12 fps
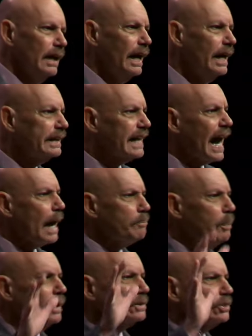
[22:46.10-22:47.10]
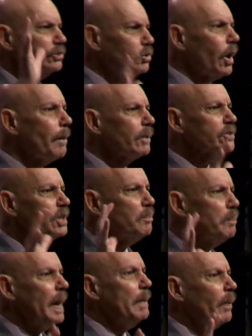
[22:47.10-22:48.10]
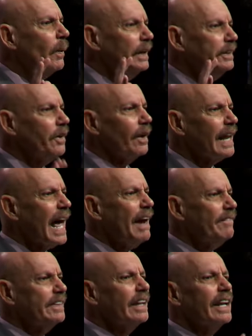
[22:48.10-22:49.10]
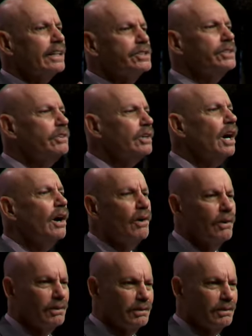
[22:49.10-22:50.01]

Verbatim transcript: And God puts troublesome people in your life to let you know